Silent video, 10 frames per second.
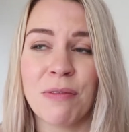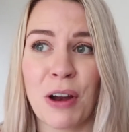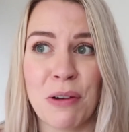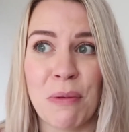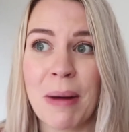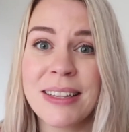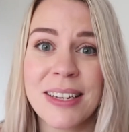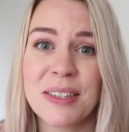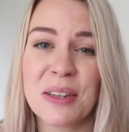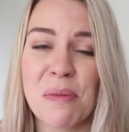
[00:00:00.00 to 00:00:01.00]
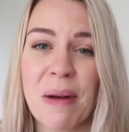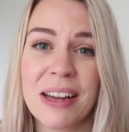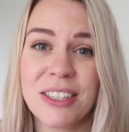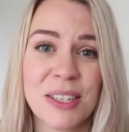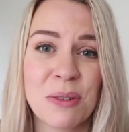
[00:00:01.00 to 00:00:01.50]
and very romantic to go
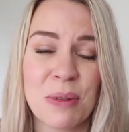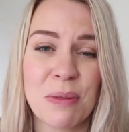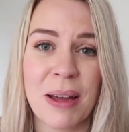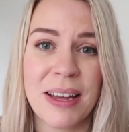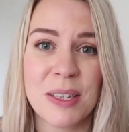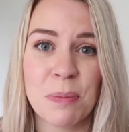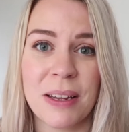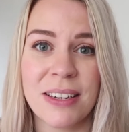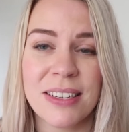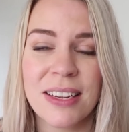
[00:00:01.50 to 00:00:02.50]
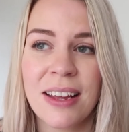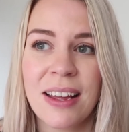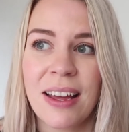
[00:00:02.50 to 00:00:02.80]
back just with my husband,